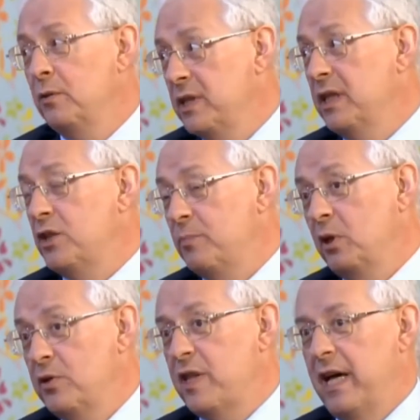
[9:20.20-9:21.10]
that you teach,
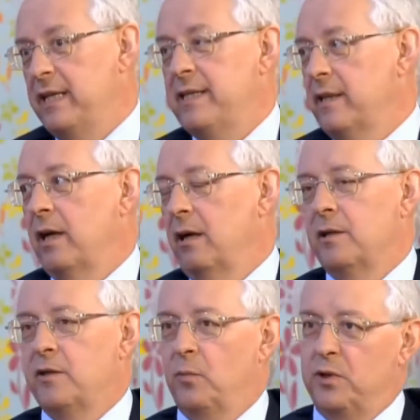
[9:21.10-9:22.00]
because that is at the
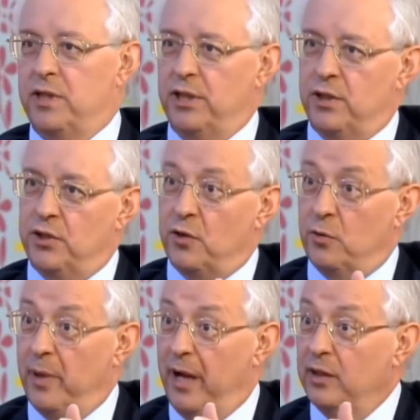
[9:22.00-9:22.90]
heart of what teachers
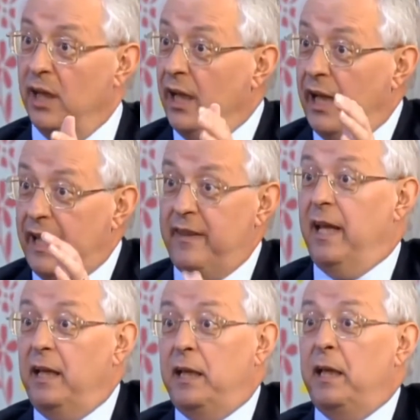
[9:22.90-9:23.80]
are about.
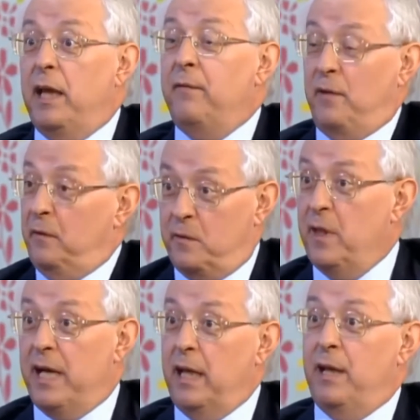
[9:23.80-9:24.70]

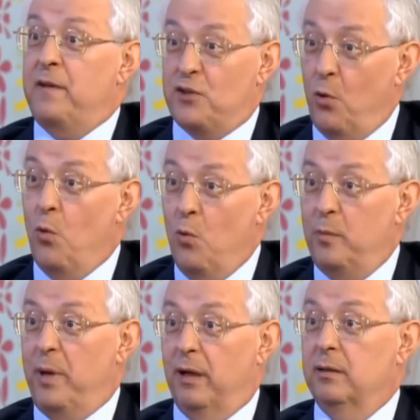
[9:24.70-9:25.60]
If it's all
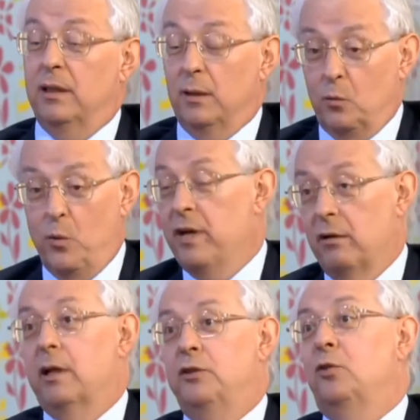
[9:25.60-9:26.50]
about we're
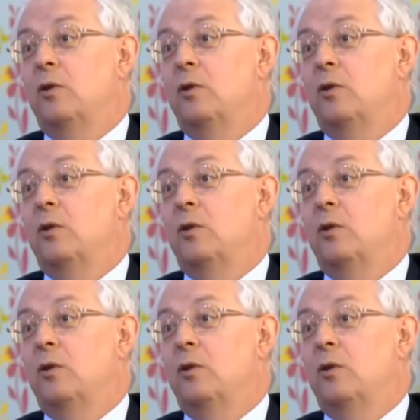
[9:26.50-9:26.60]
not going to